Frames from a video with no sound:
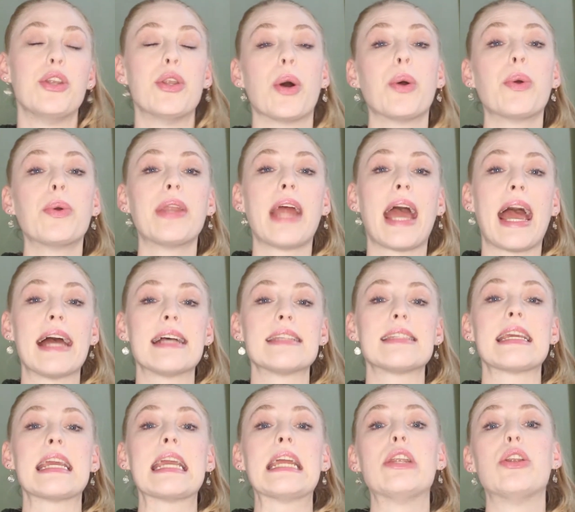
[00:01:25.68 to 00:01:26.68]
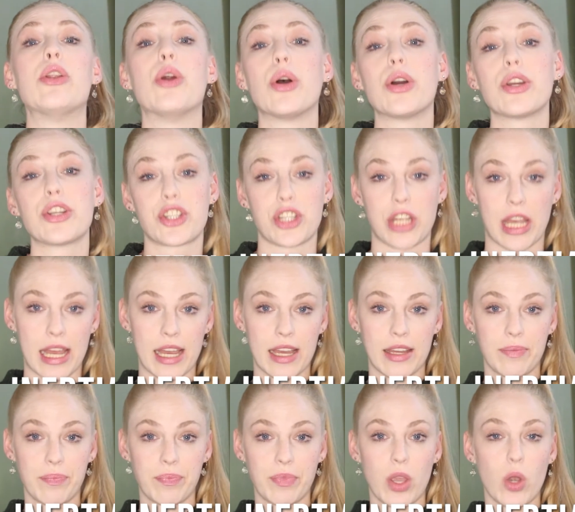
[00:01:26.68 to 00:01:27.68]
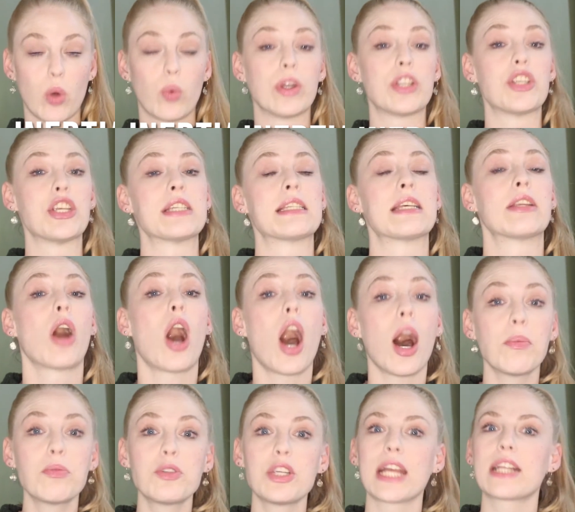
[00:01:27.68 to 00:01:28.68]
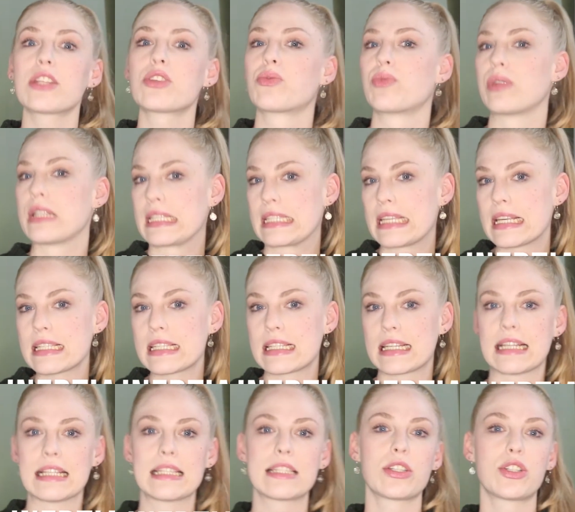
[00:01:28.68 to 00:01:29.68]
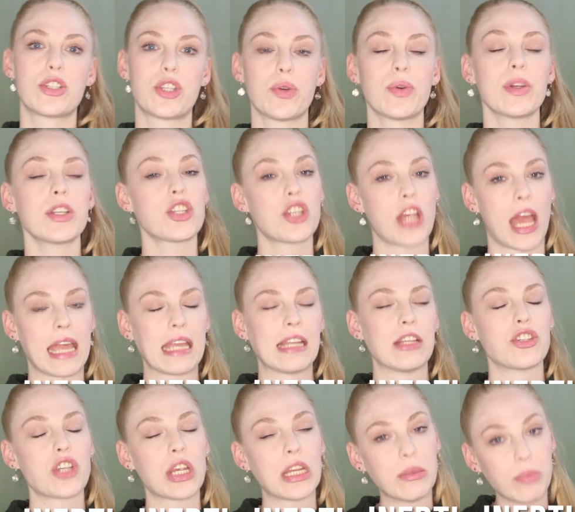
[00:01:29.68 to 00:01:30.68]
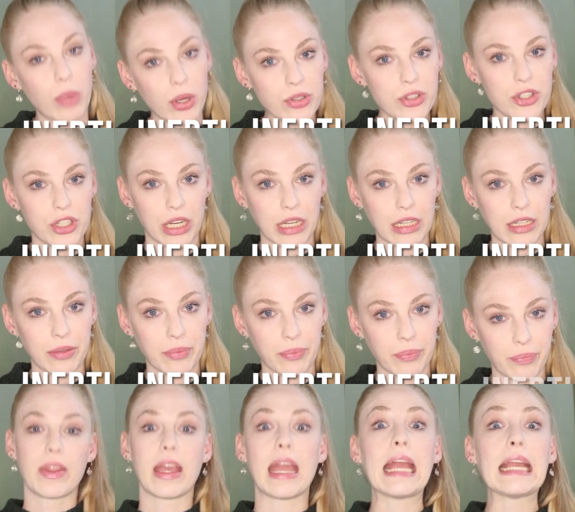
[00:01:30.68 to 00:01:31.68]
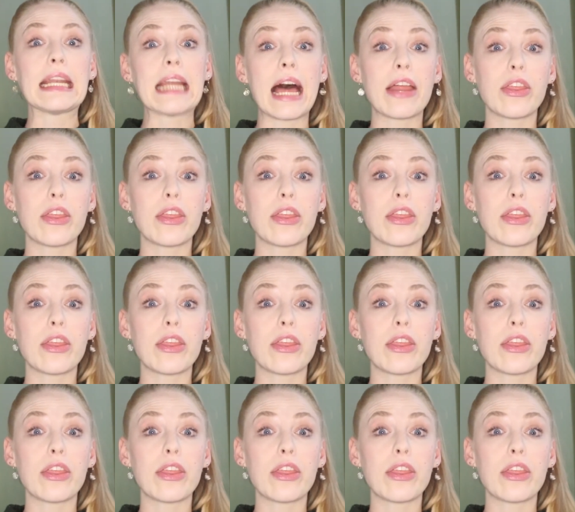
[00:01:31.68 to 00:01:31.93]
known as inertia, which is an object's resistance to a change in motion. In